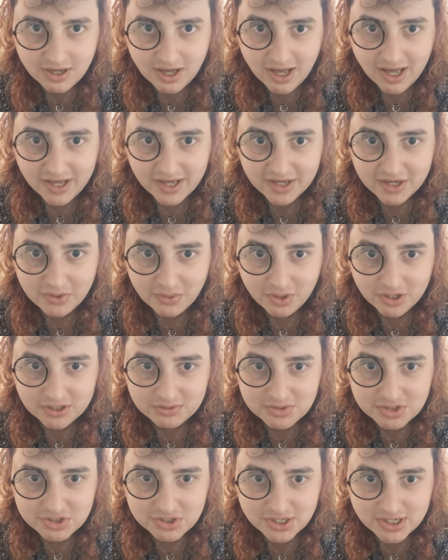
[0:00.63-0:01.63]
Hi,
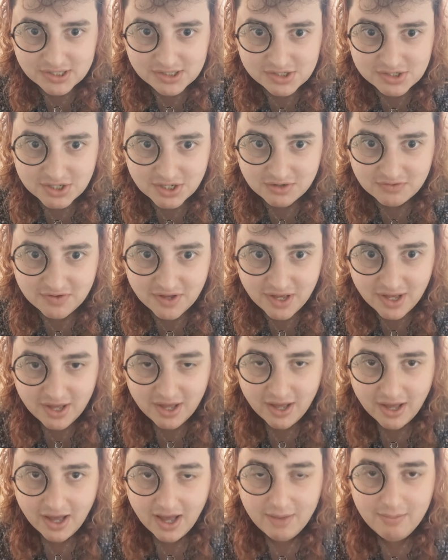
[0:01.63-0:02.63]
welcome to Trans Chef.
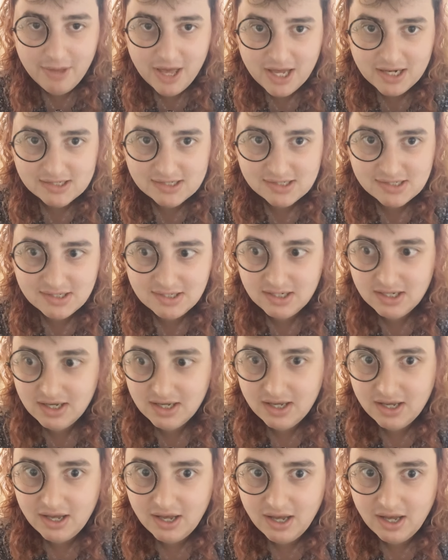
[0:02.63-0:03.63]
I'm Madison.
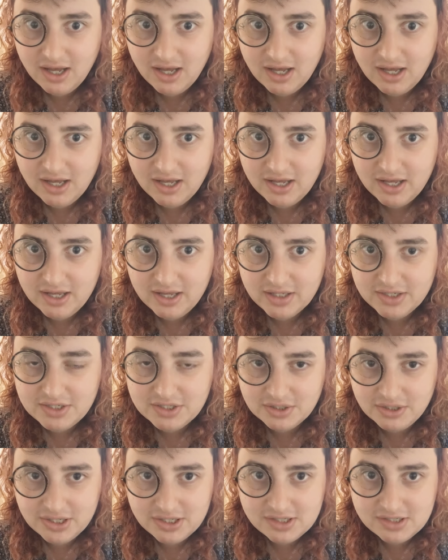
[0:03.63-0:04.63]
Do
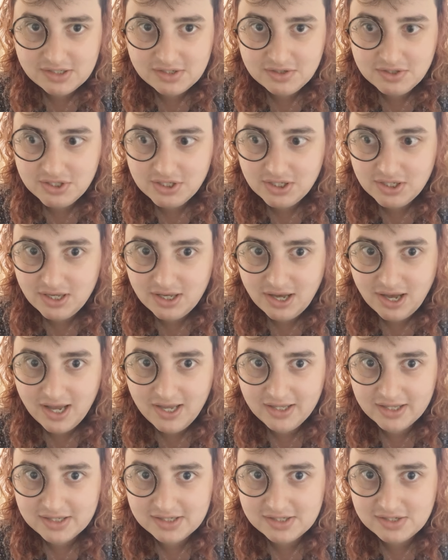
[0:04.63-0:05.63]
you like sushi?
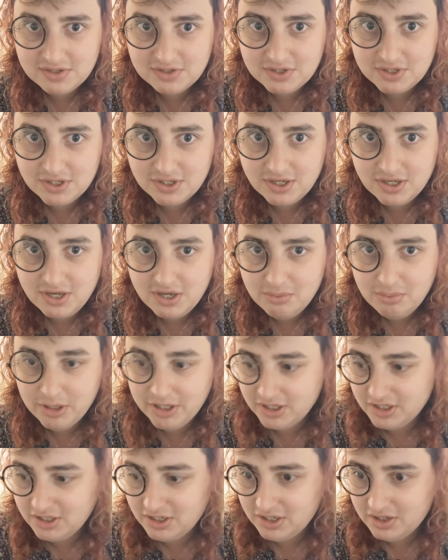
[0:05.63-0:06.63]
I like sushi, but
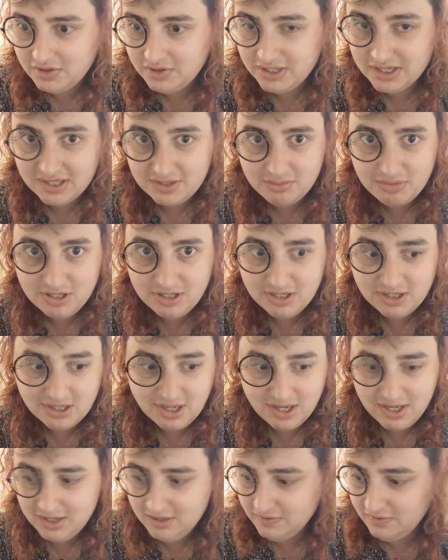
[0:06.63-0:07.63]
it can be
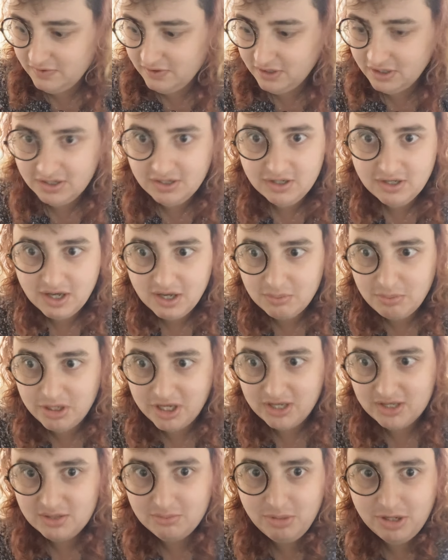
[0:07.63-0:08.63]
kind of a
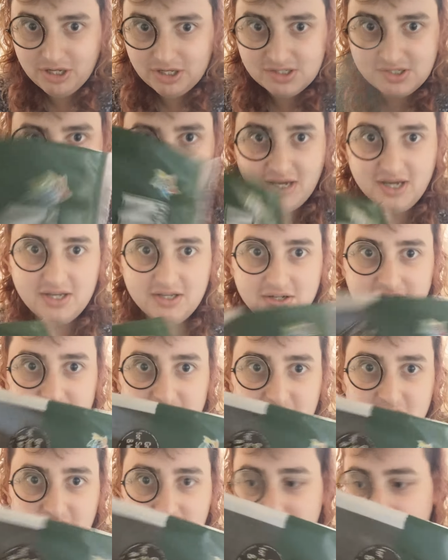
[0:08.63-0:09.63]
pain in the butt. You got
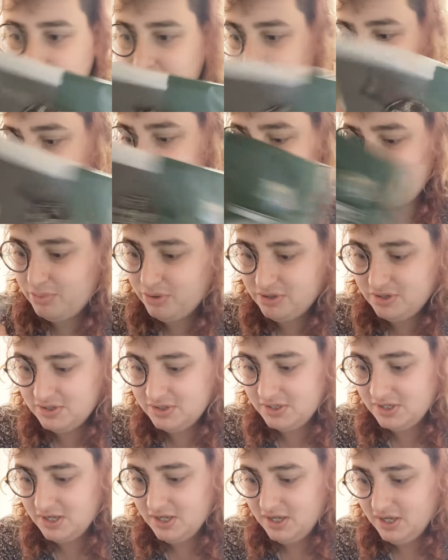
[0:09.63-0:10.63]
your
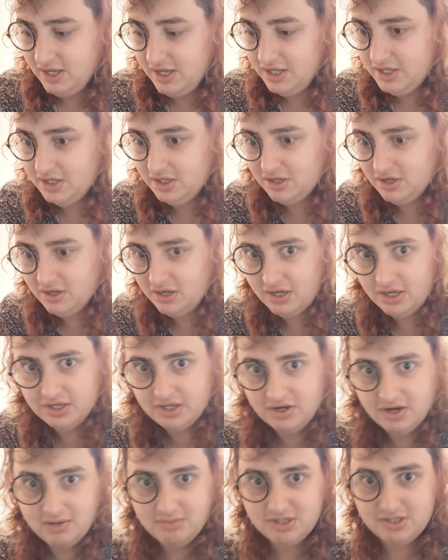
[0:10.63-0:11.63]
wrappers and your
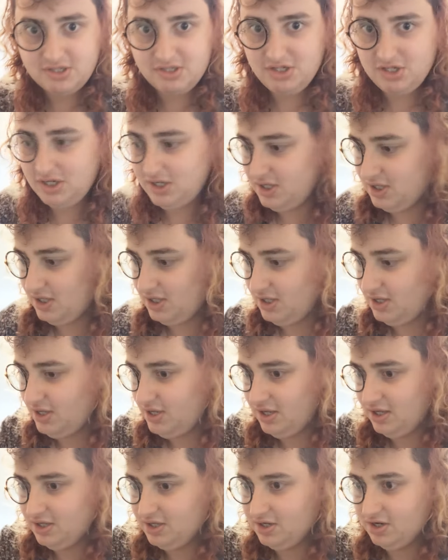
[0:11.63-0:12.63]

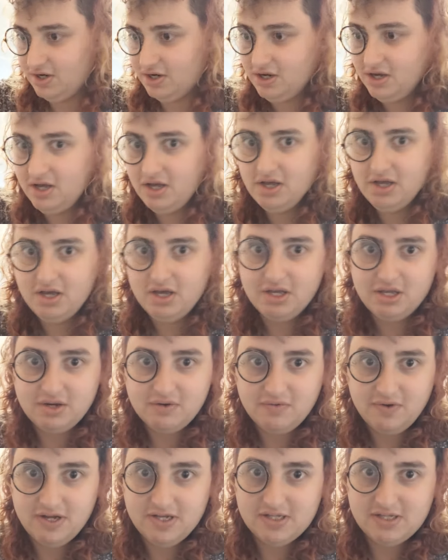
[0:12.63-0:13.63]
MSG and your
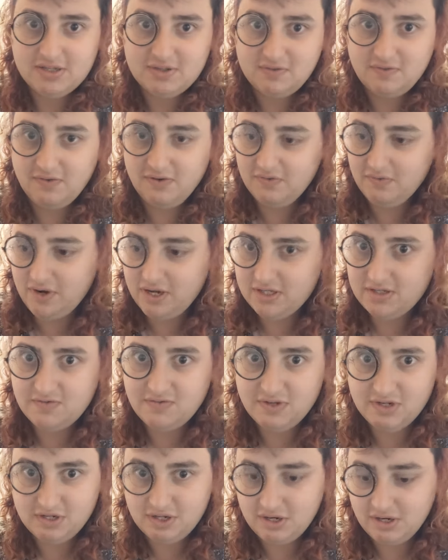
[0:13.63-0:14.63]
rice
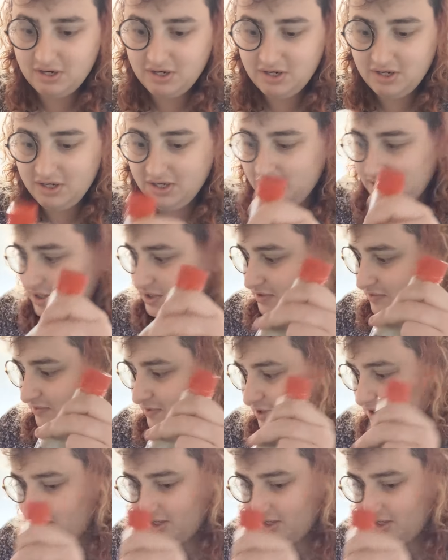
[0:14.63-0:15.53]
vinegar and